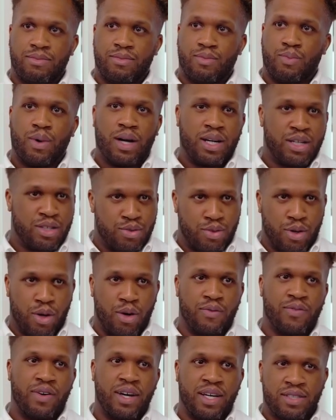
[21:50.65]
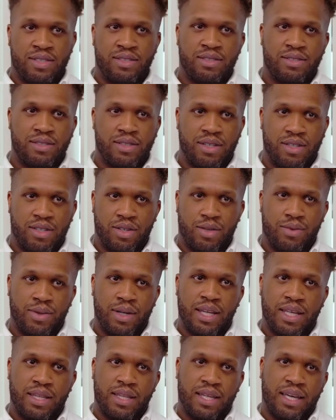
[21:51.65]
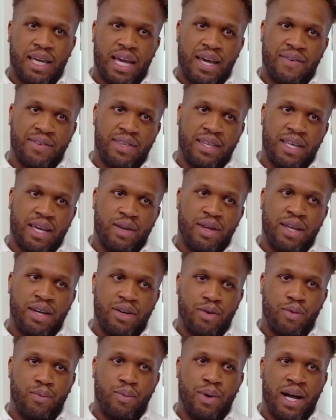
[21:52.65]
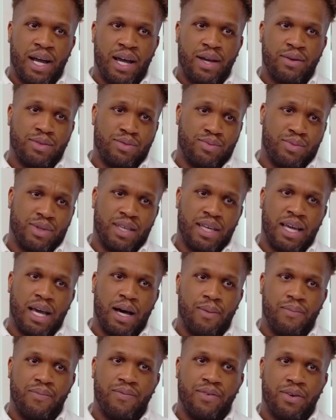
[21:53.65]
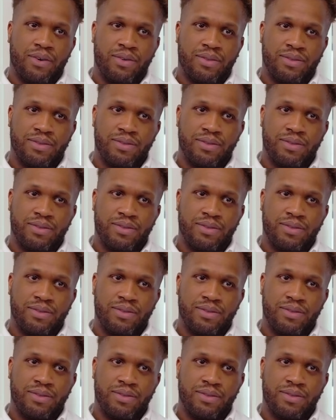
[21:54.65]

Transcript: what drove us to do it, I think having that inner why was really helpful